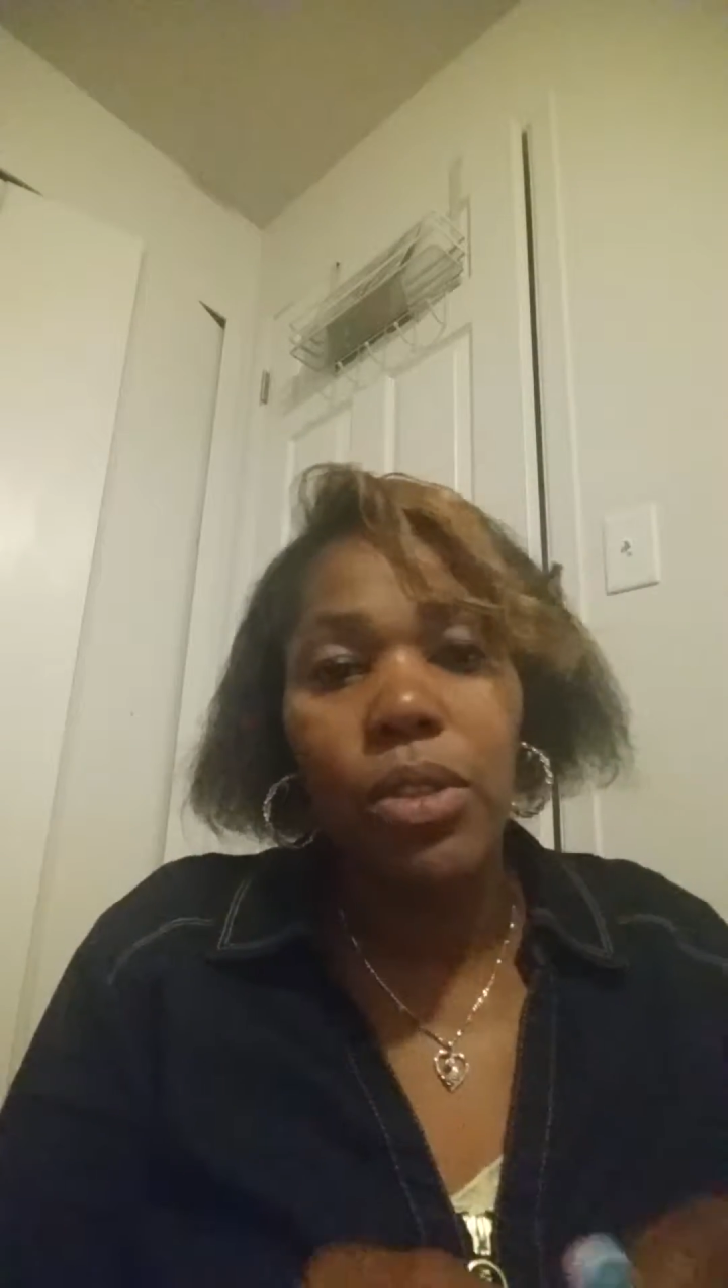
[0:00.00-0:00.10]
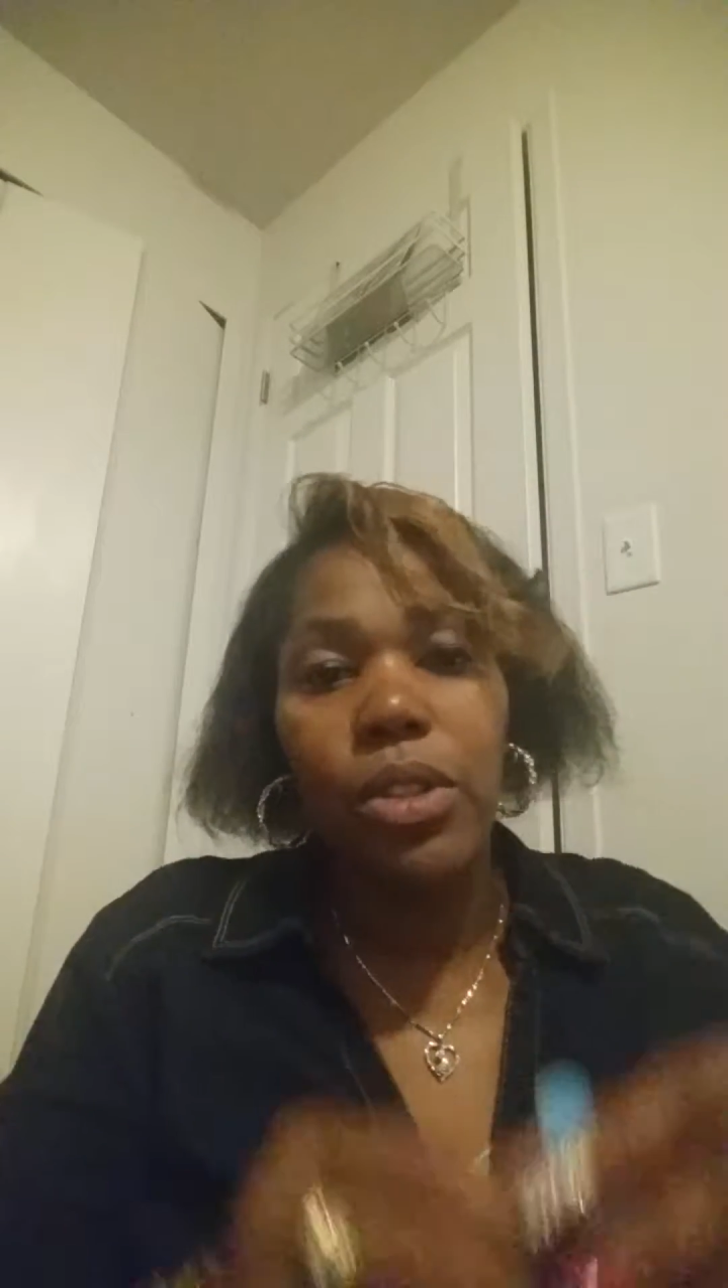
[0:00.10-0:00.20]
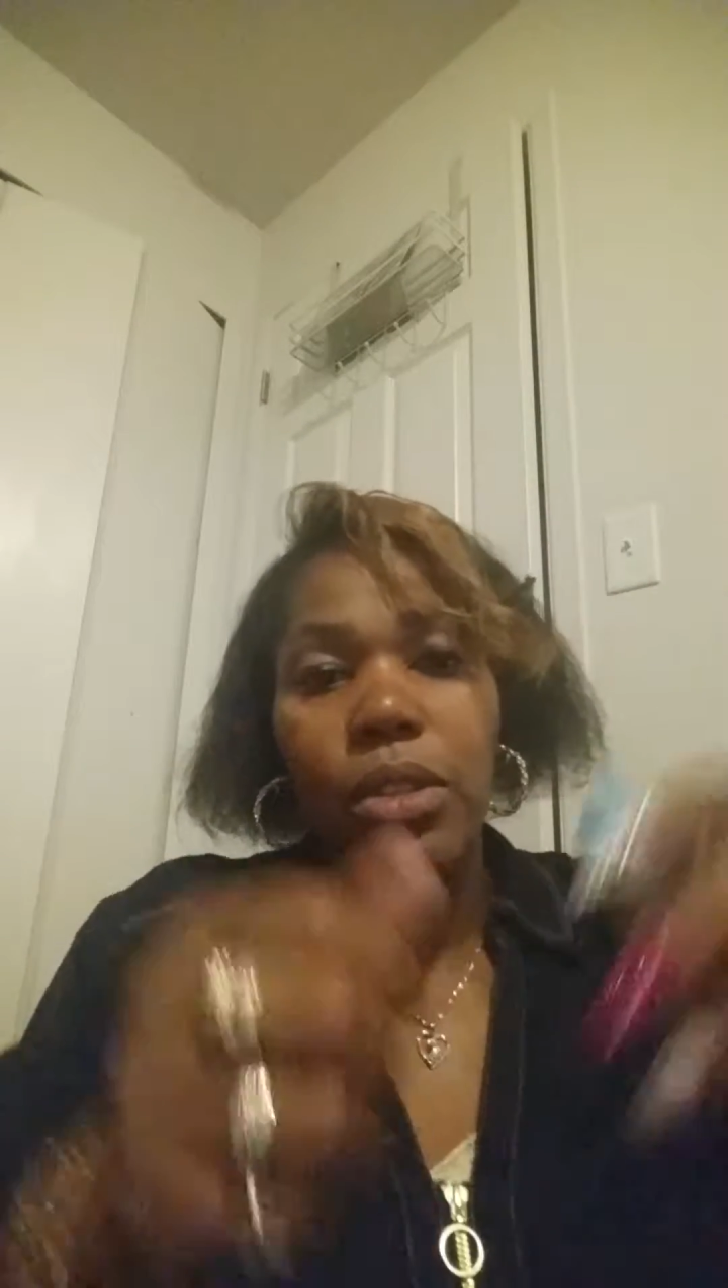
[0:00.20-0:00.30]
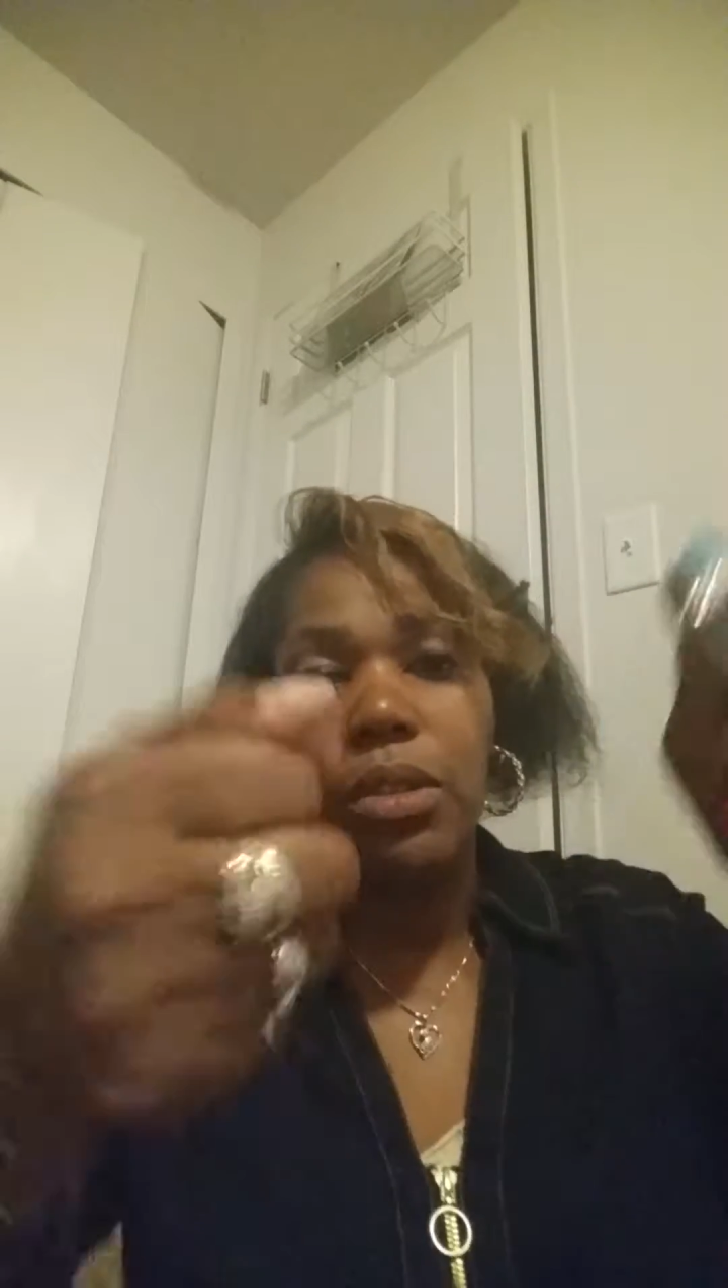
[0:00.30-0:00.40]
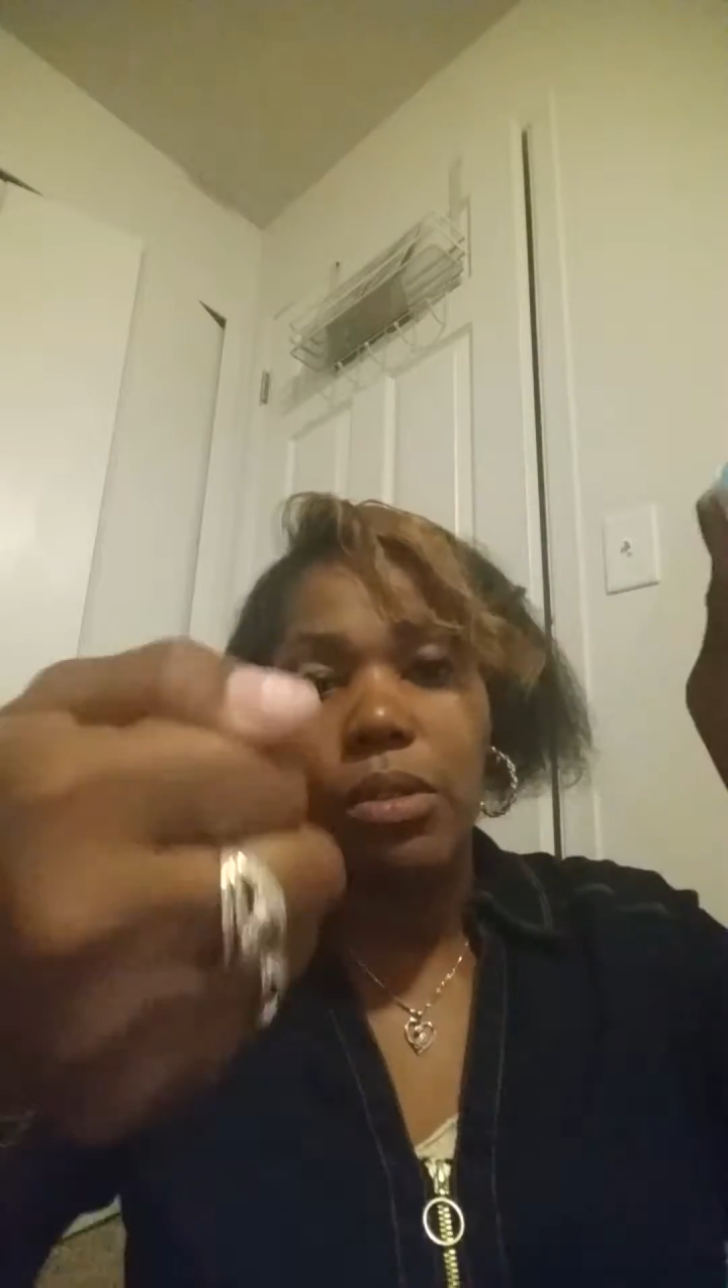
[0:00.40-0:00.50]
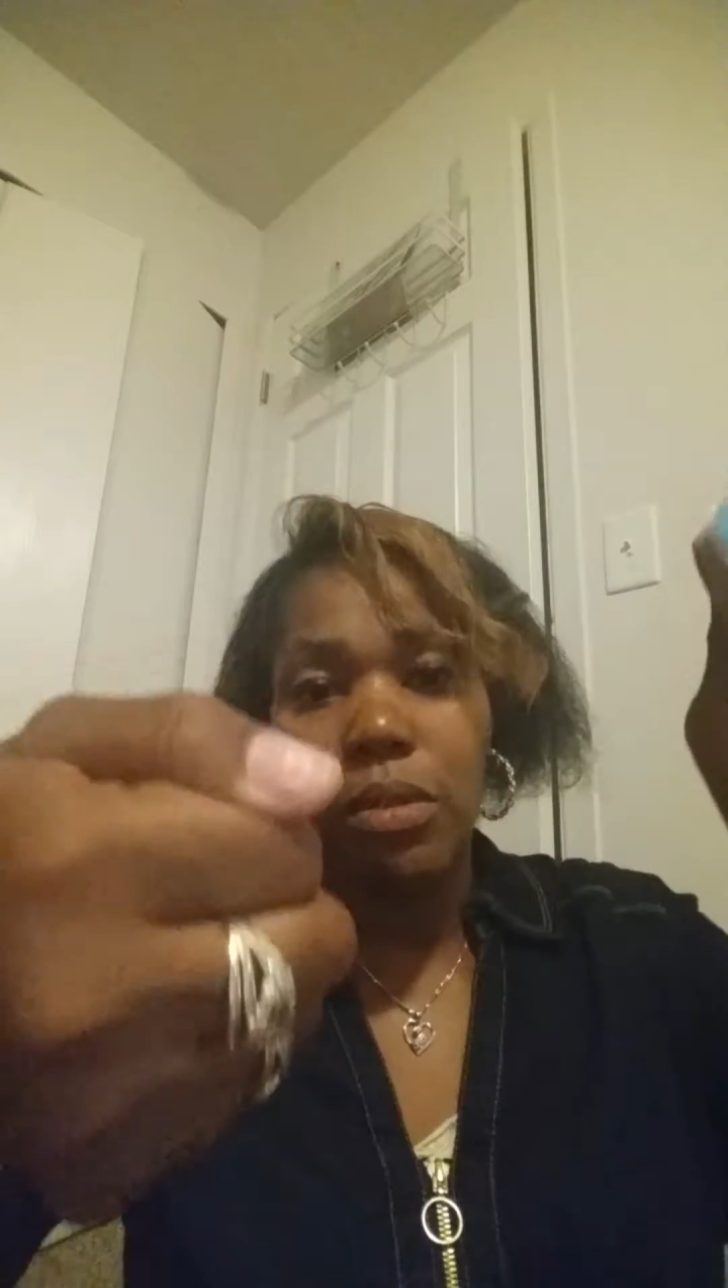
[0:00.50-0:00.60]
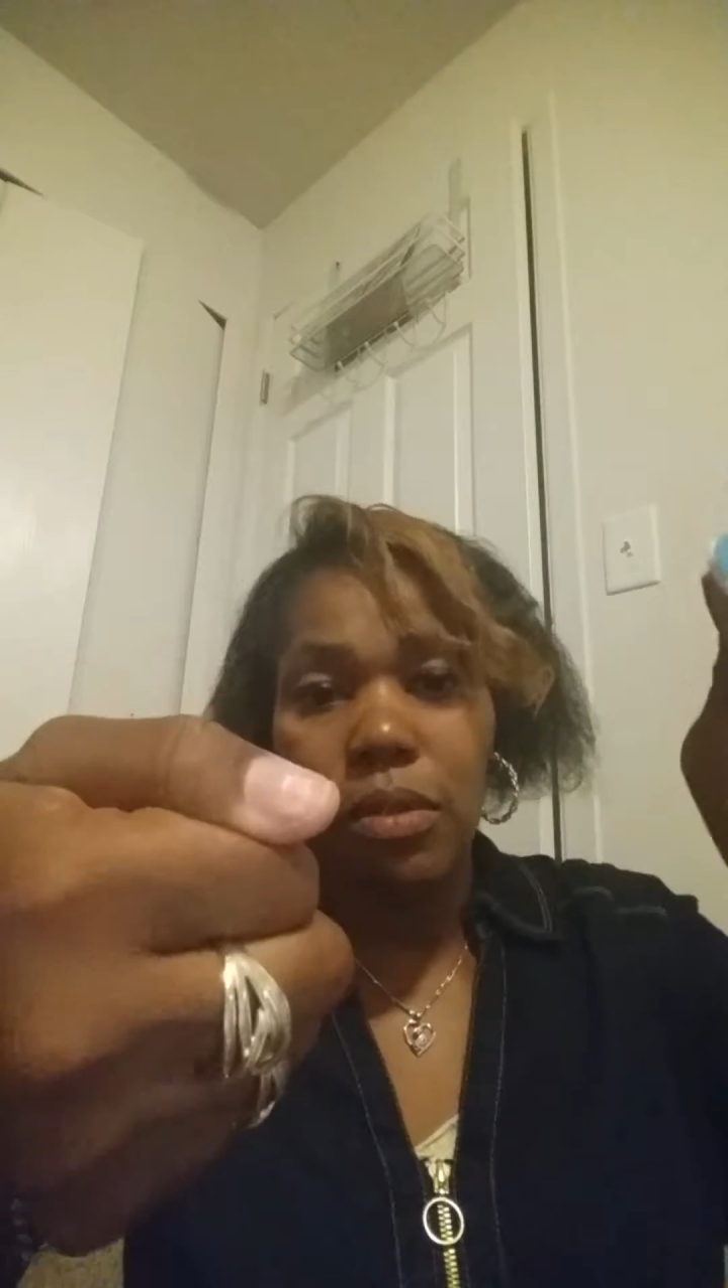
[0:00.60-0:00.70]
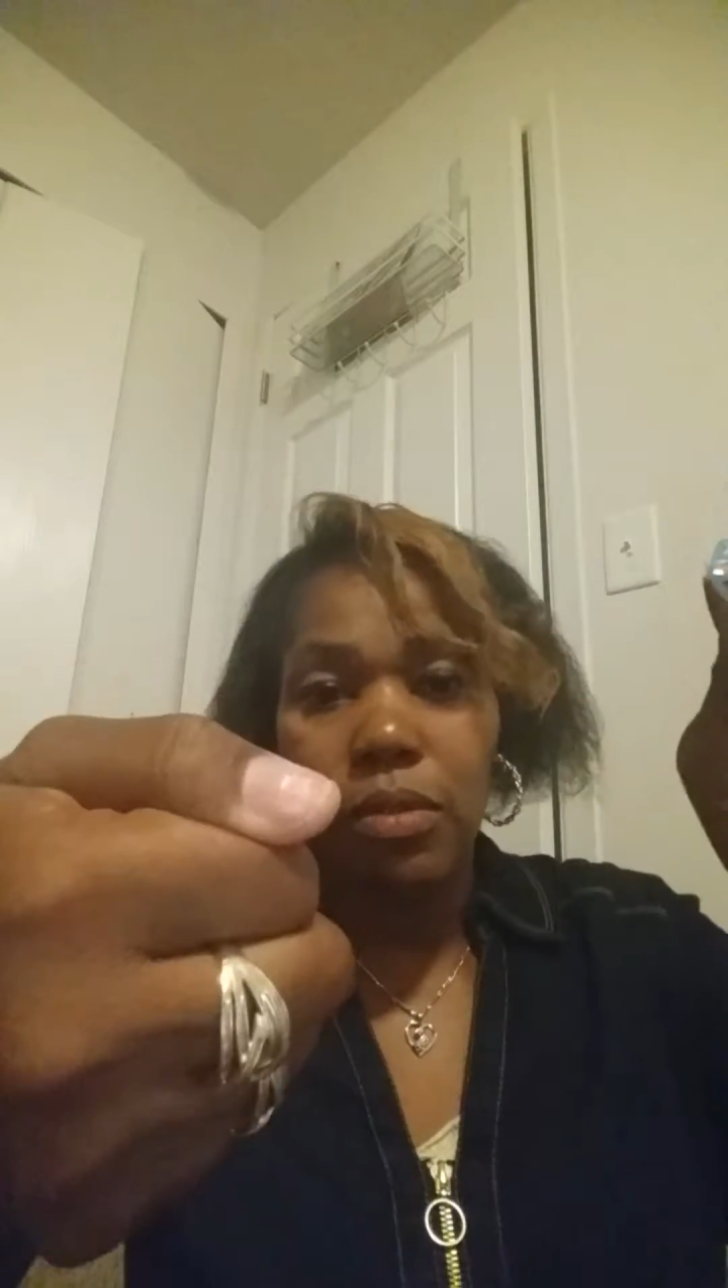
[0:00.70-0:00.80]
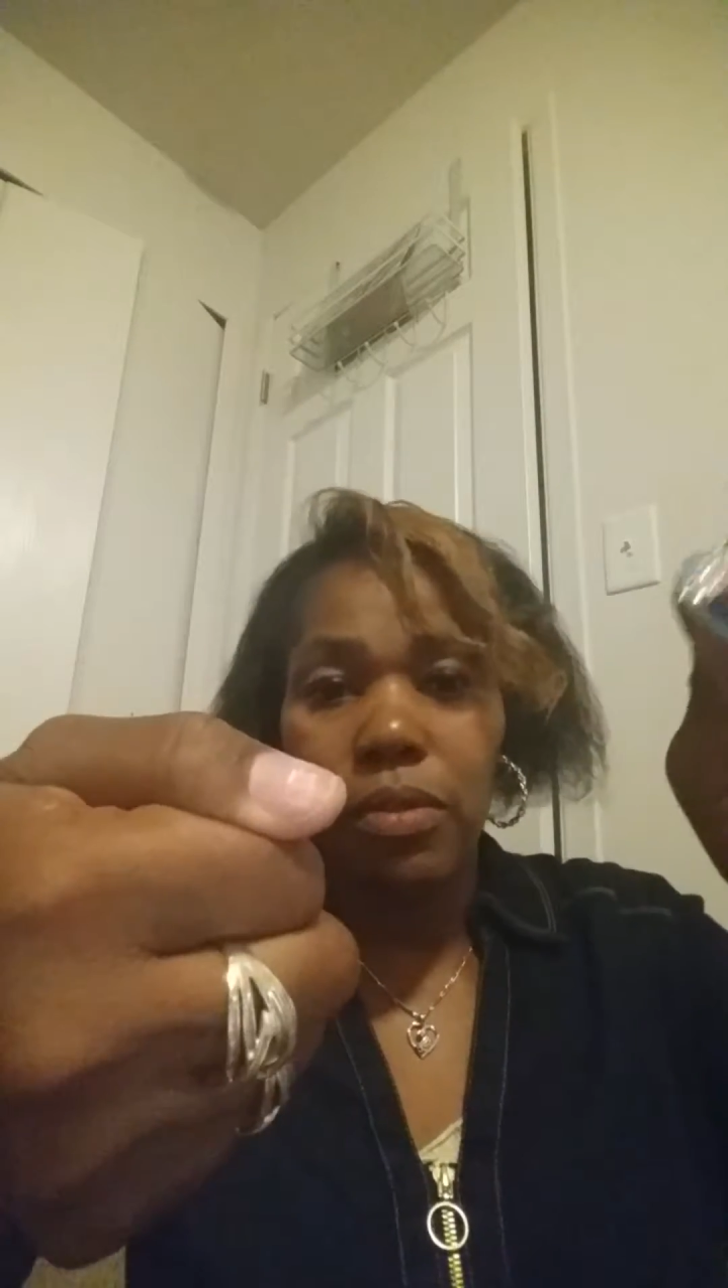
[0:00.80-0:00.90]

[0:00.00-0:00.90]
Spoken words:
you do